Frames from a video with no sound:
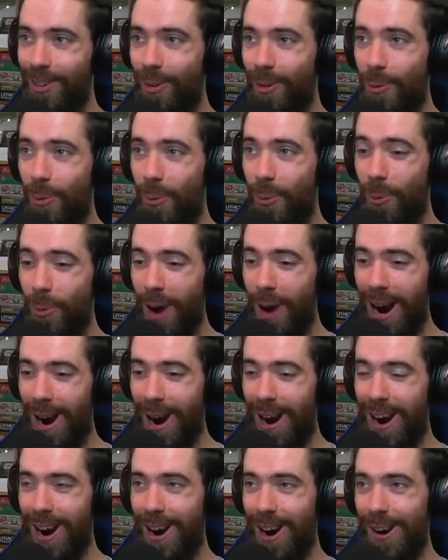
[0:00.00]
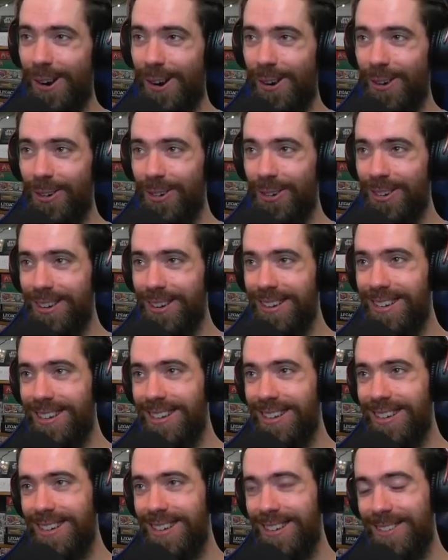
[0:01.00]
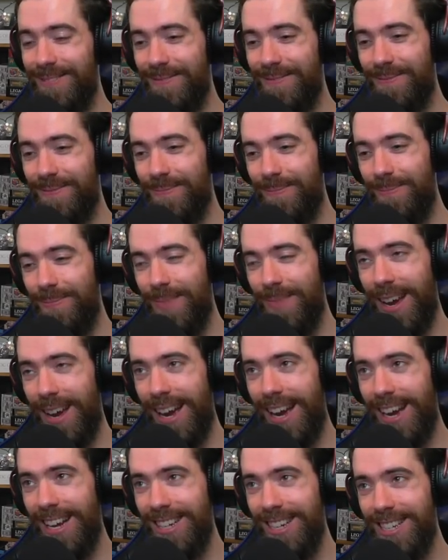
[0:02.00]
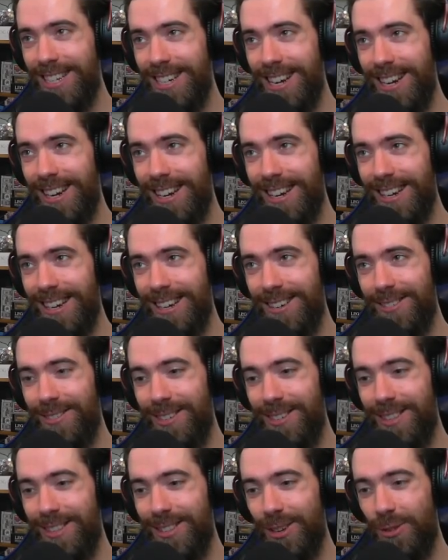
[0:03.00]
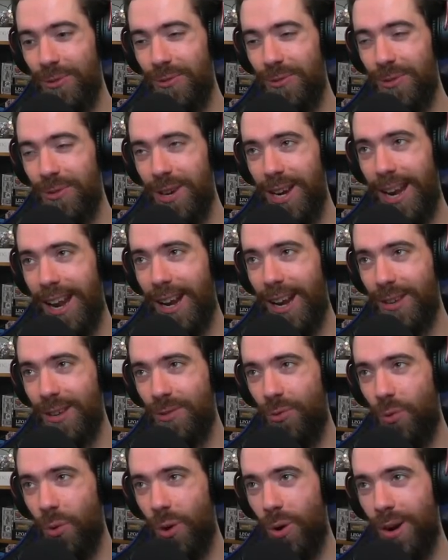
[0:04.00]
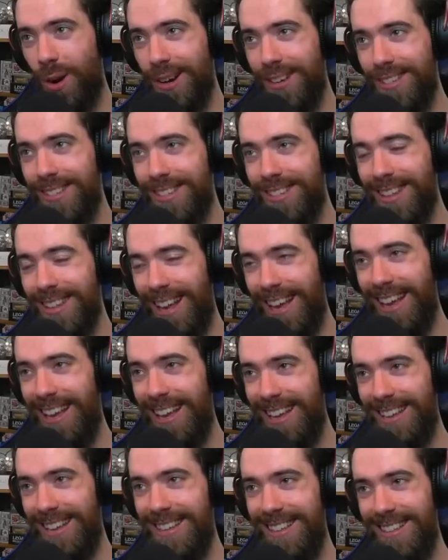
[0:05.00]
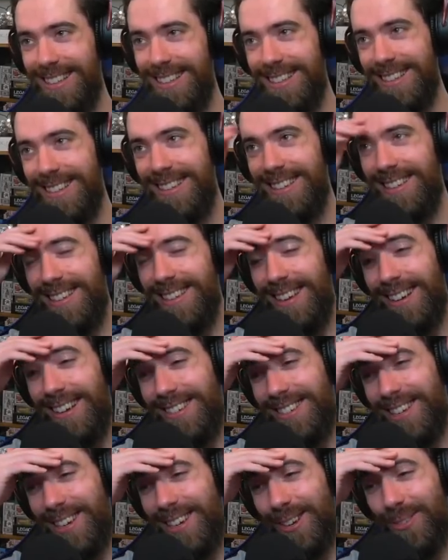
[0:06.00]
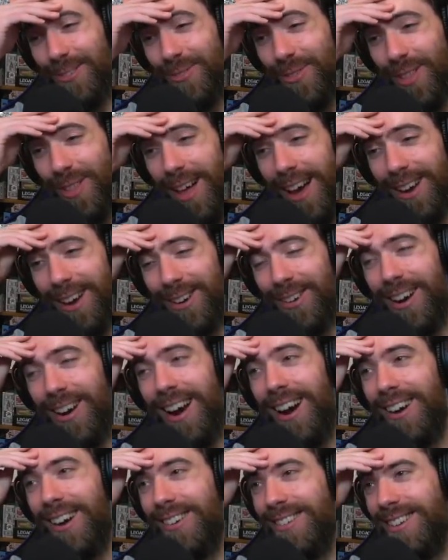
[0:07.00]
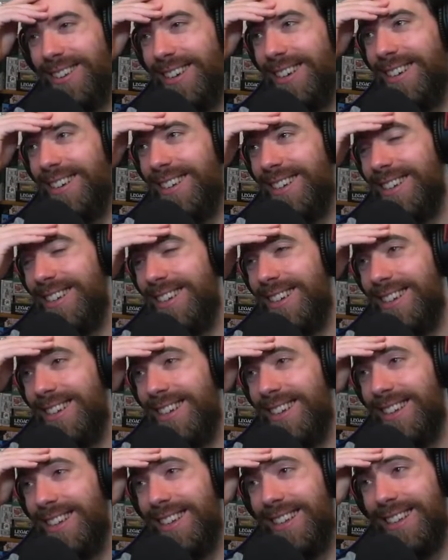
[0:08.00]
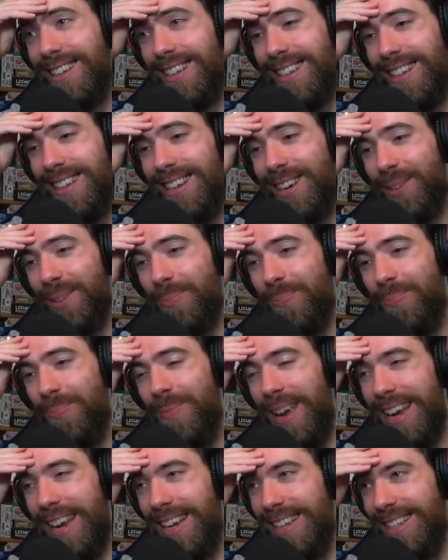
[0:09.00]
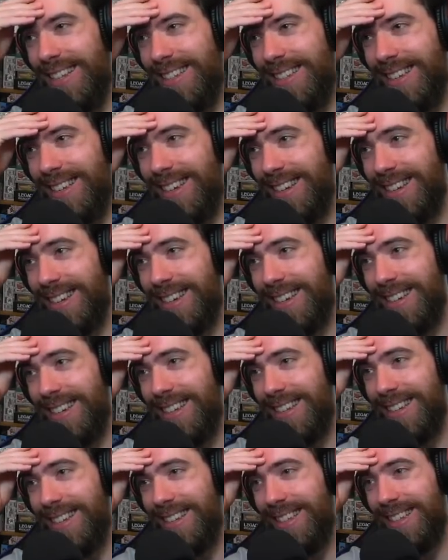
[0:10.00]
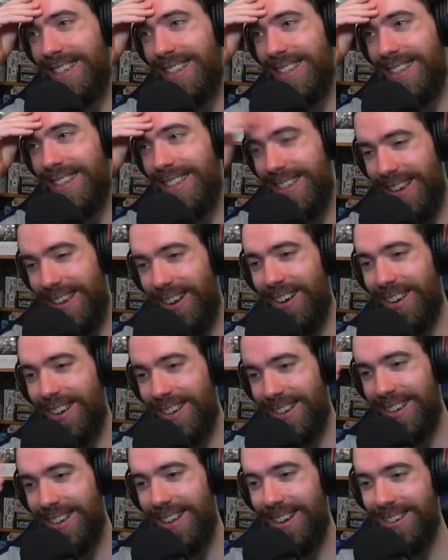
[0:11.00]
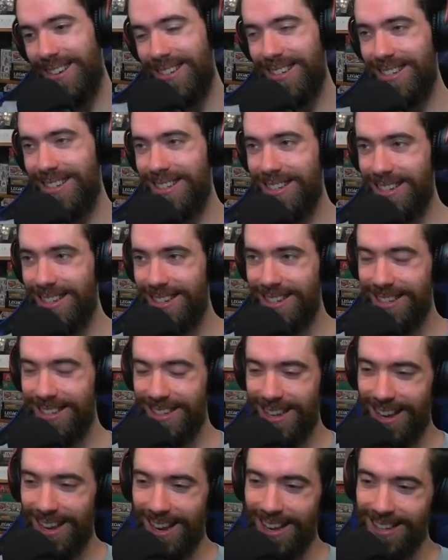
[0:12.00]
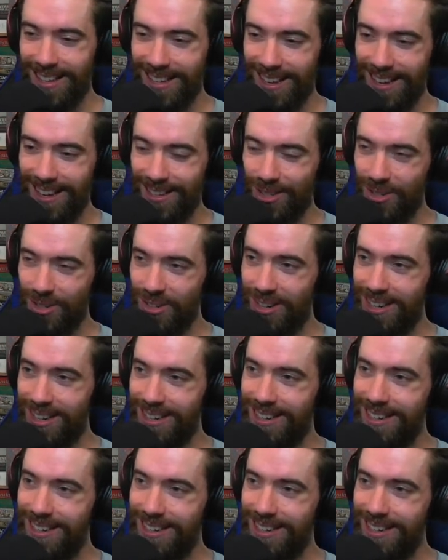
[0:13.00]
Wow! Magik with the Phoenix Force. Now she could fly around? Amazing. Now I get an energy cheat. Yeah, sure.